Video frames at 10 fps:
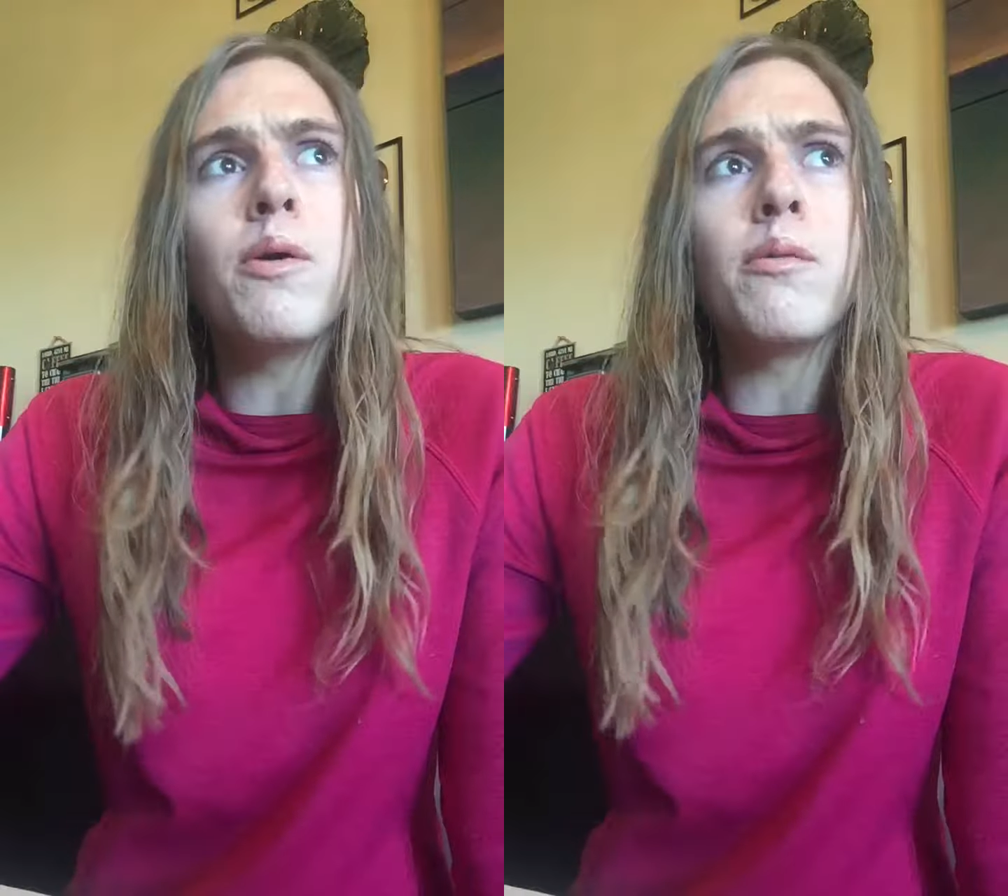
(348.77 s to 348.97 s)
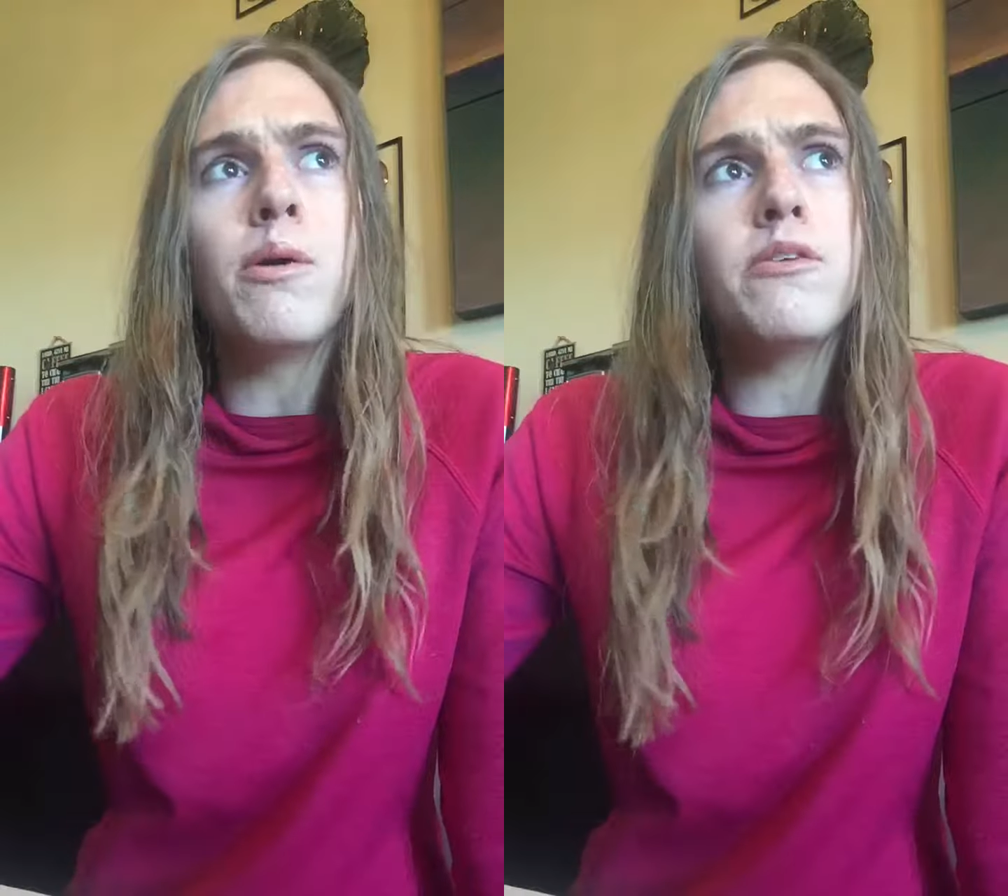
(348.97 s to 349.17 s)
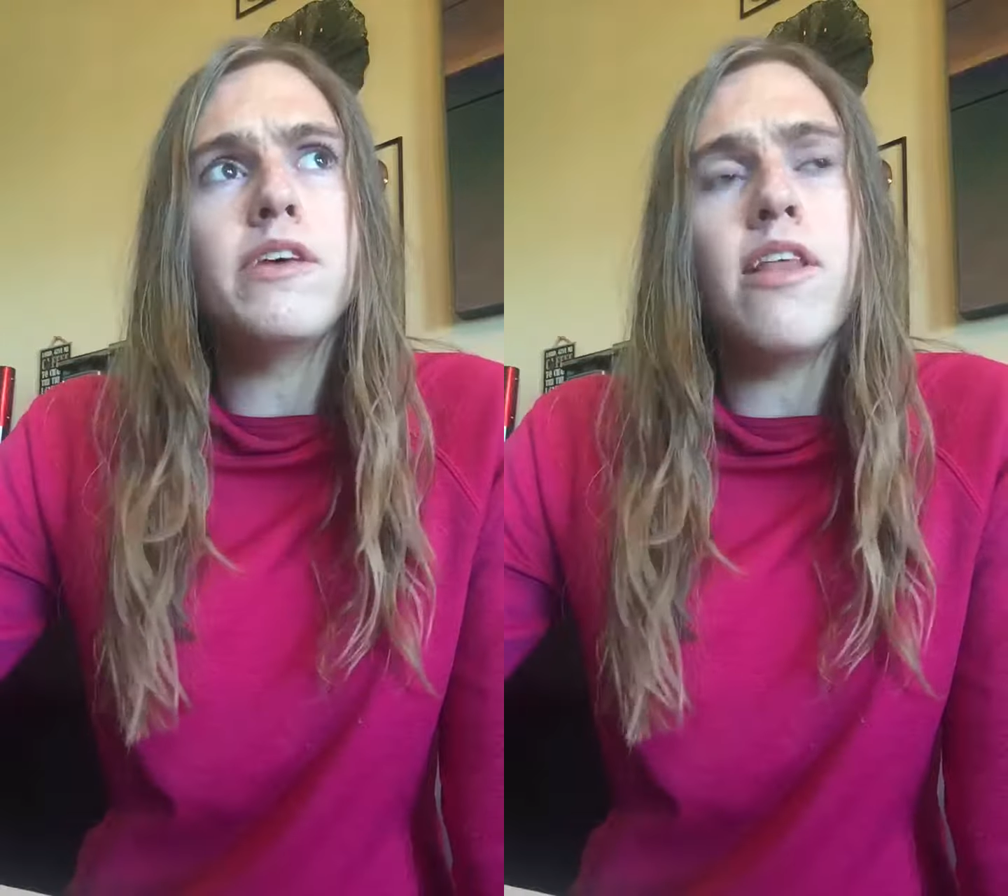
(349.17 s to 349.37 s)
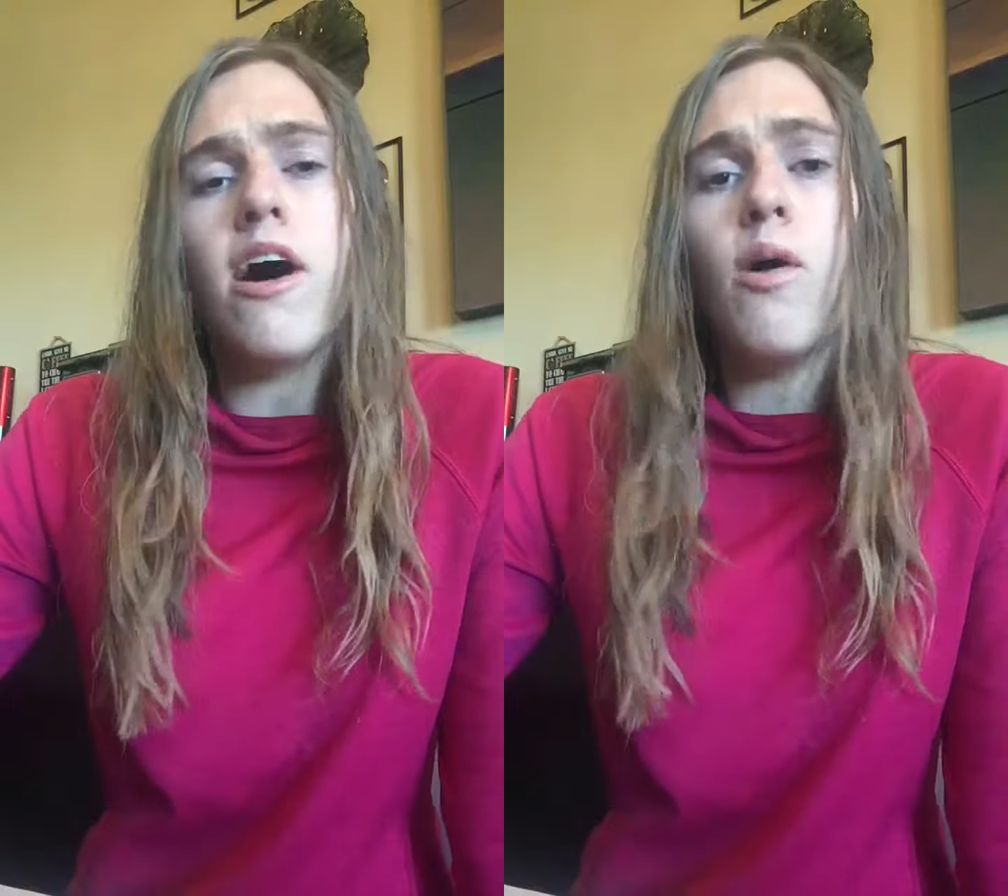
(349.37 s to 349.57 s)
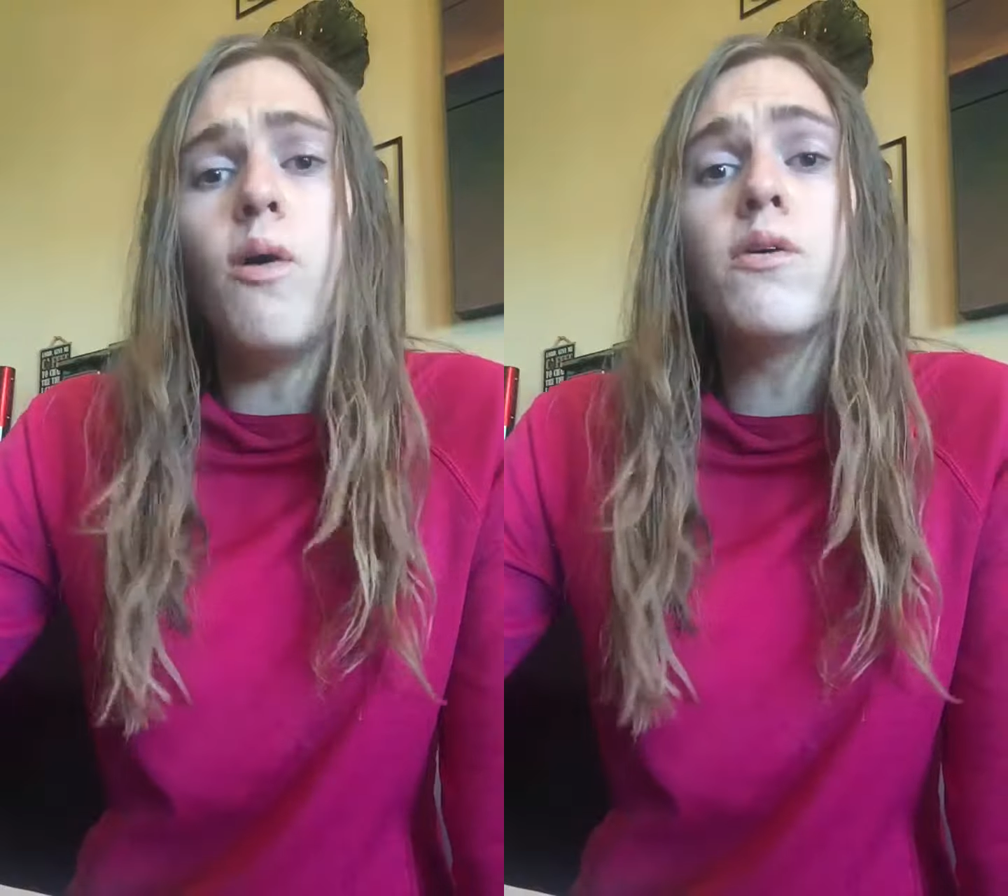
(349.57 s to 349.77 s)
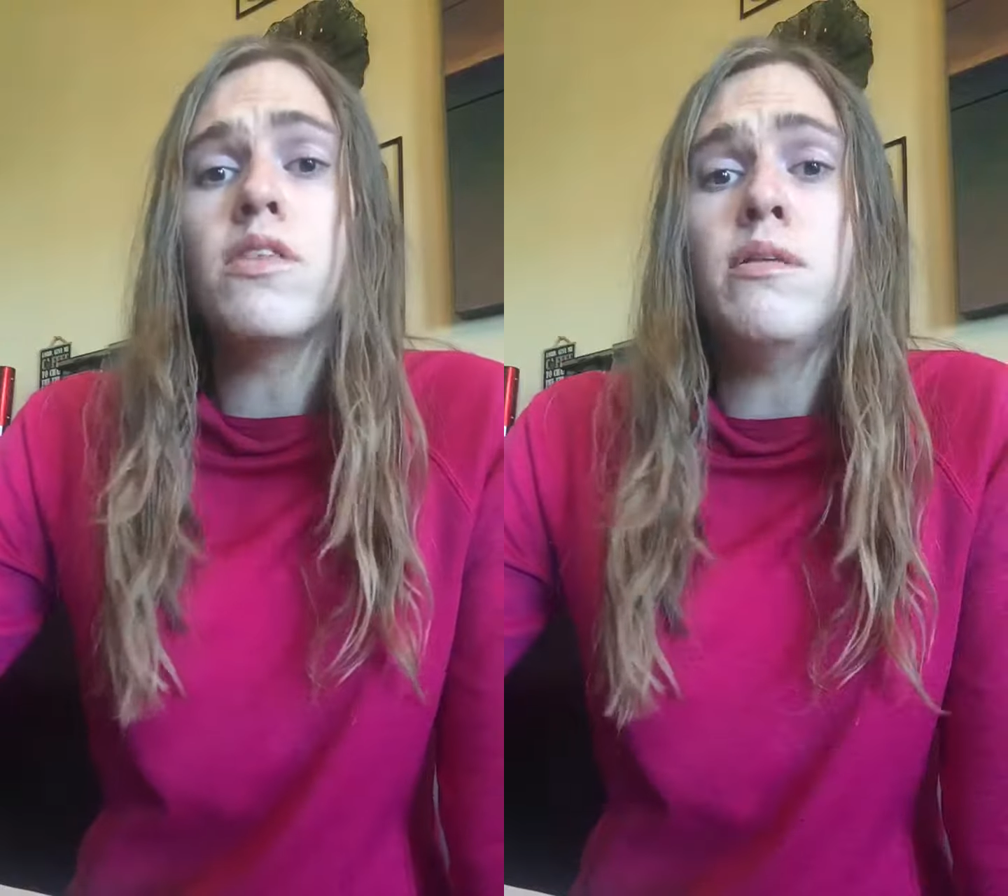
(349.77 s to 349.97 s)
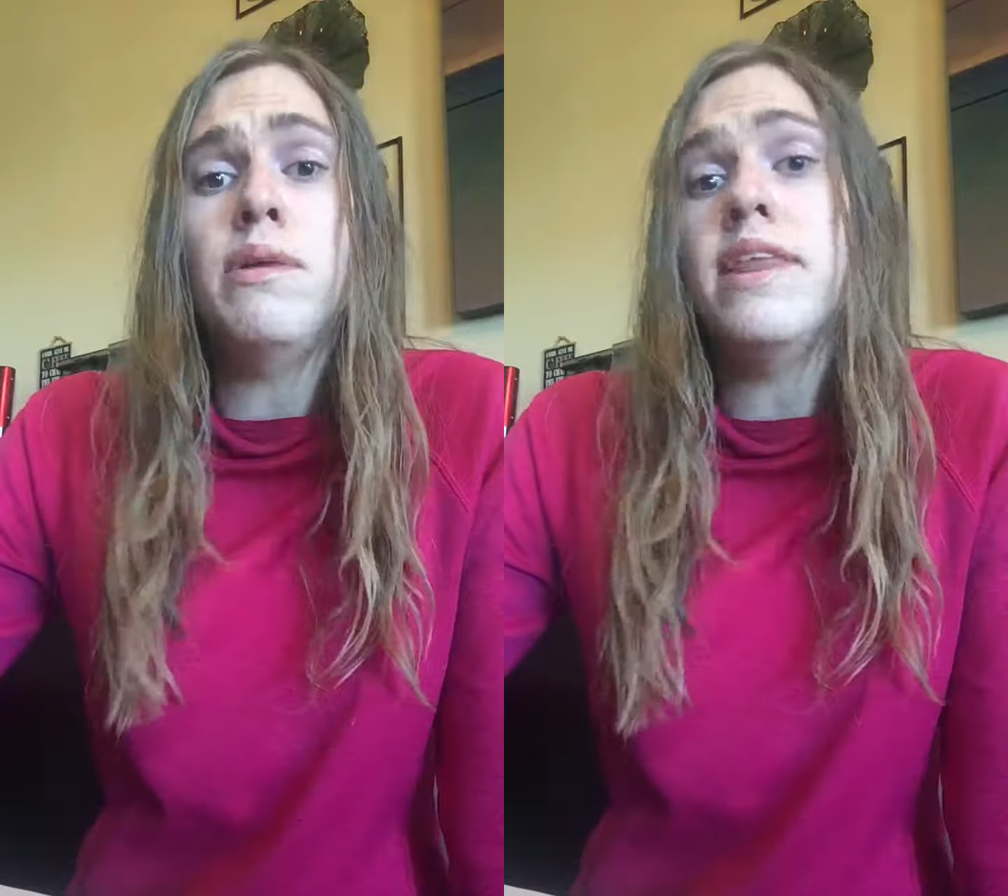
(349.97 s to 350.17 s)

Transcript: are mostly a lot older than me,